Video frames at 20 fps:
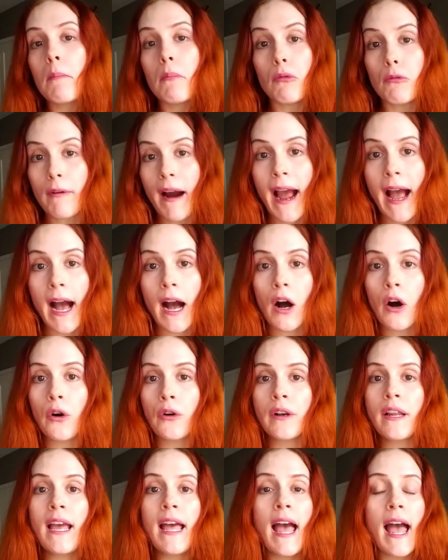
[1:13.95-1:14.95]

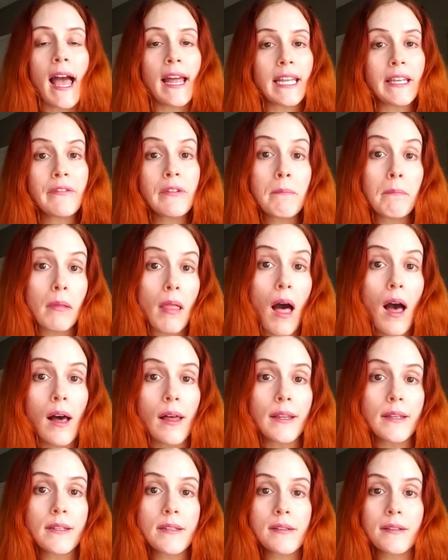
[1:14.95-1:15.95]
brown, and even
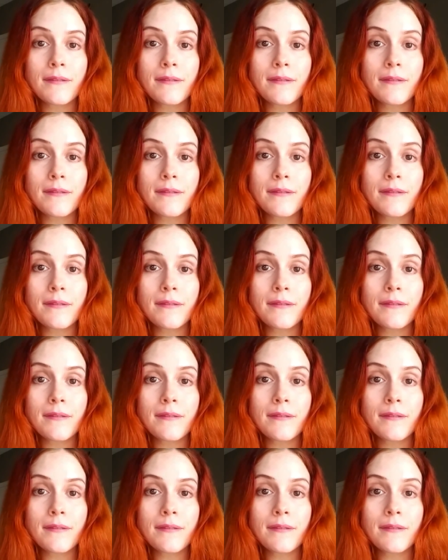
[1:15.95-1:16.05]
blonde.